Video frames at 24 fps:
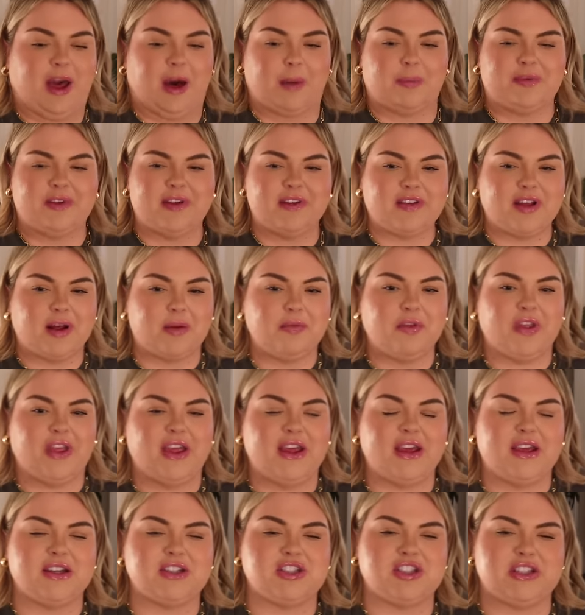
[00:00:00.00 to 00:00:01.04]
up to something
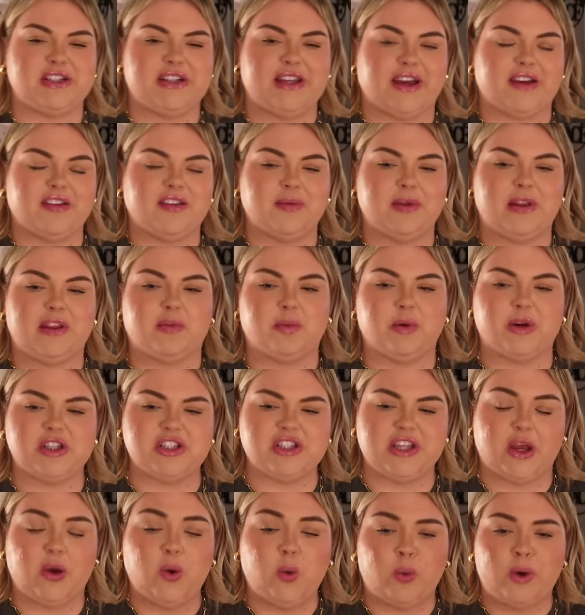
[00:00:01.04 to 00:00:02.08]
because she texted me this morning. She's
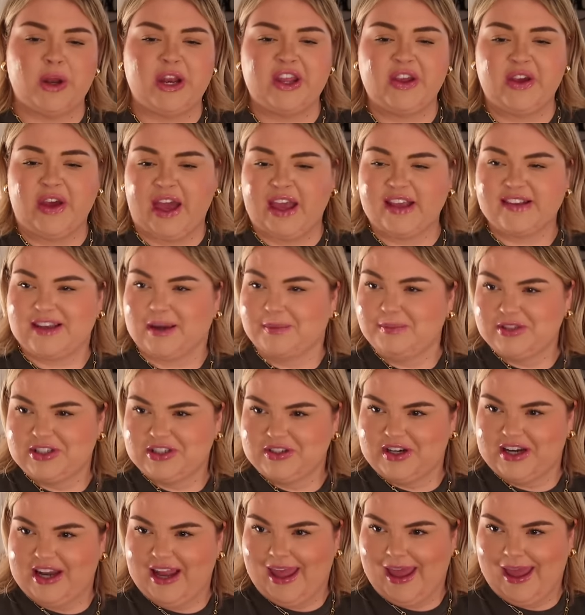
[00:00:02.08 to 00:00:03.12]
like, what are you guys up to
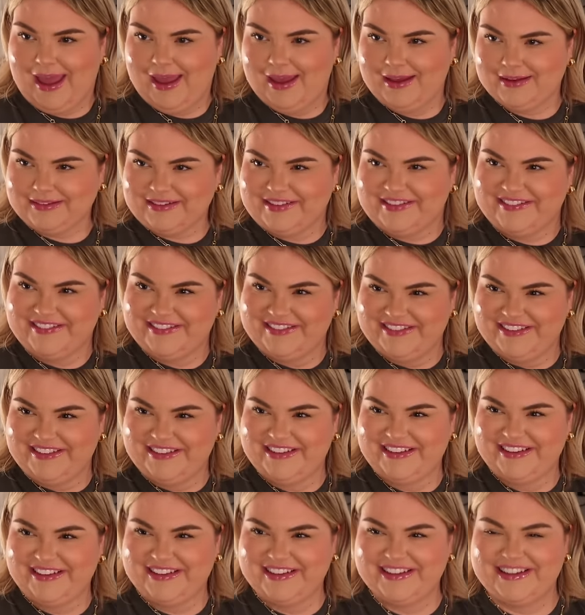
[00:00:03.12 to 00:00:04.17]
today?
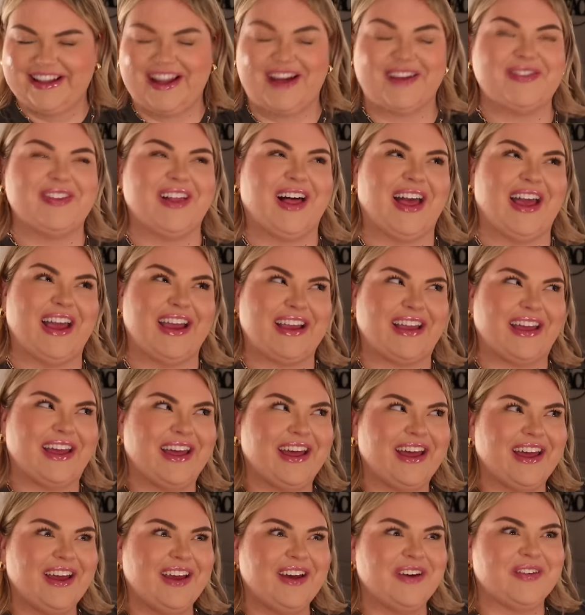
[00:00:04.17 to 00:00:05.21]
I'm like,
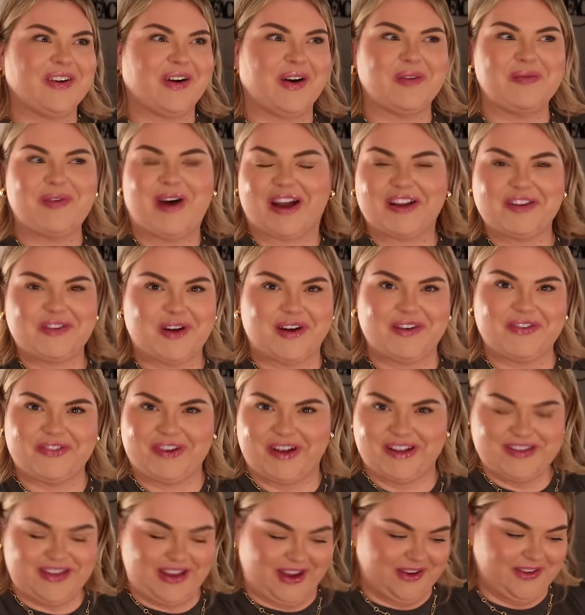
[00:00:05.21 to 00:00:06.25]
we're going back to our
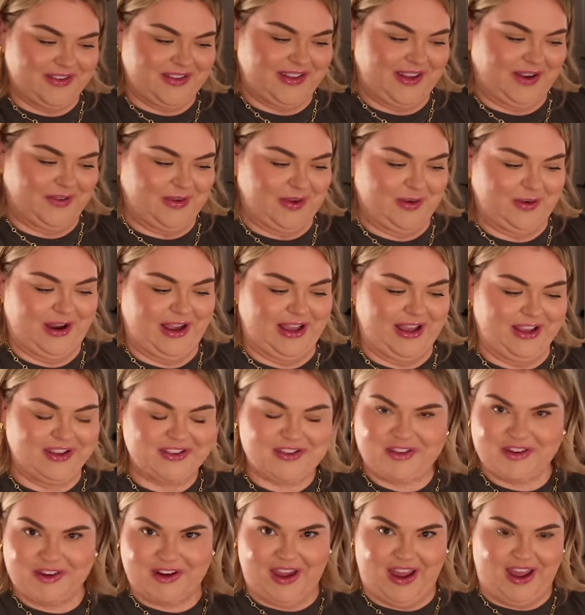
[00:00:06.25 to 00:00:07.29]
friend's house that we were at
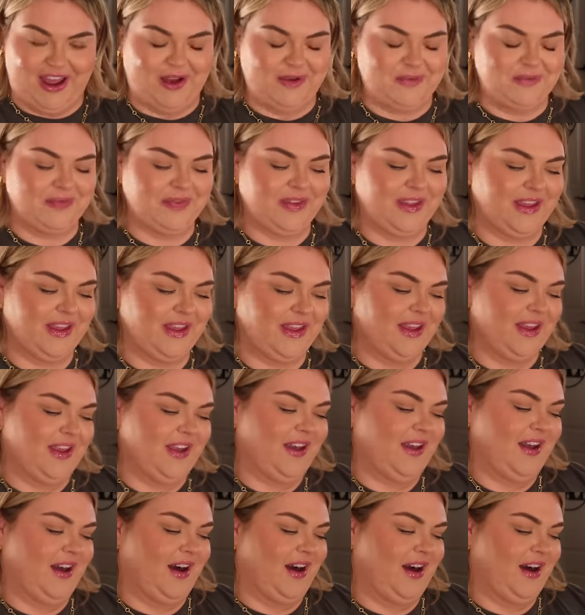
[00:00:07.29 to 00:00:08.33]
yesterday.
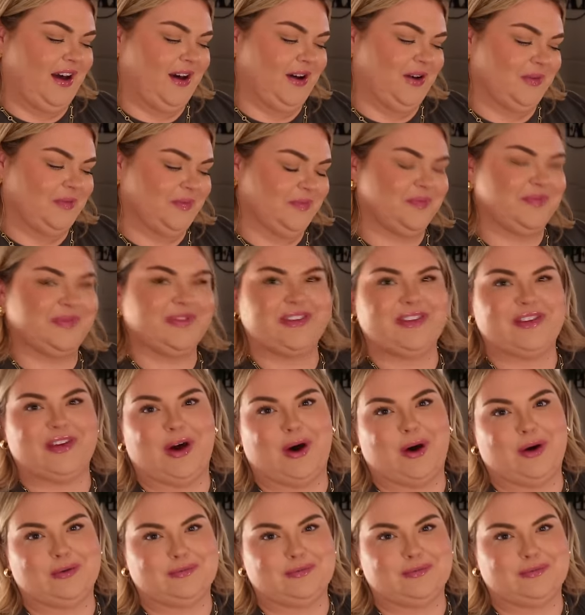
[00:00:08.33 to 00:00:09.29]
So